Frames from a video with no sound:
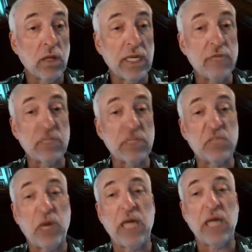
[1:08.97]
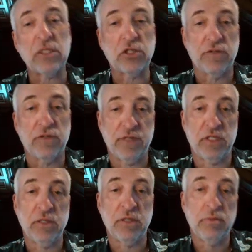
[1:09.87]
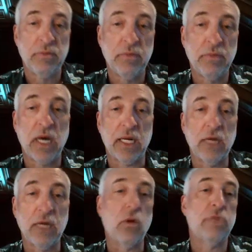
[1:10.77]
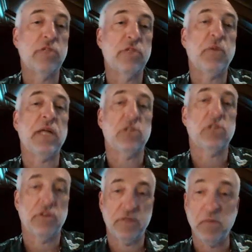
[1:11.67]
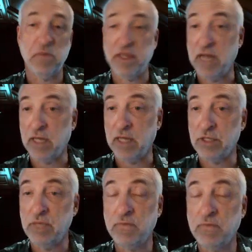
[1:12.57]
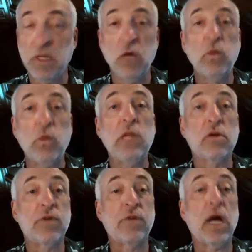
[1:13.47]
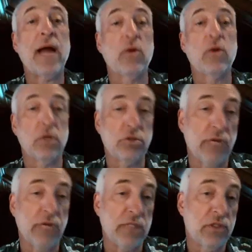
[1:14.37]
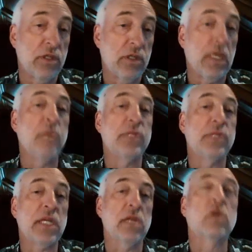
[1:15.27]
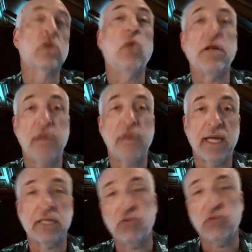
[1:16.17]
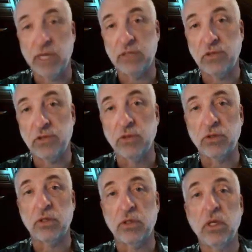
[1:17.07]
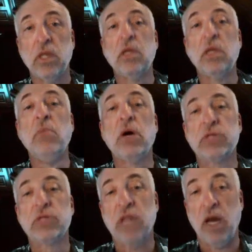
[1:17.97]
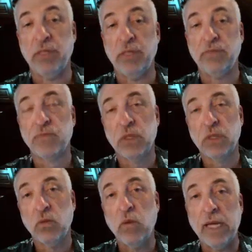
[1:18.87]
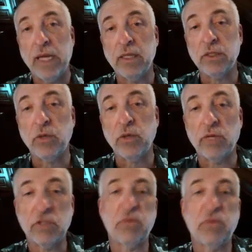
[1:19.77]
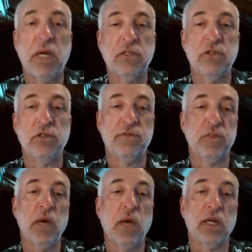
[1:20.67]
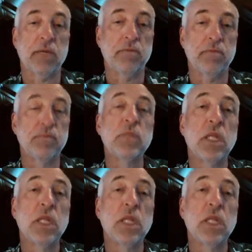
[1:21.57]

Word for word: Well, in response surface modeling or response surface methodology, we look for higher order trends, in particular quadratic trends. Those are the most common in doing response surface modeling.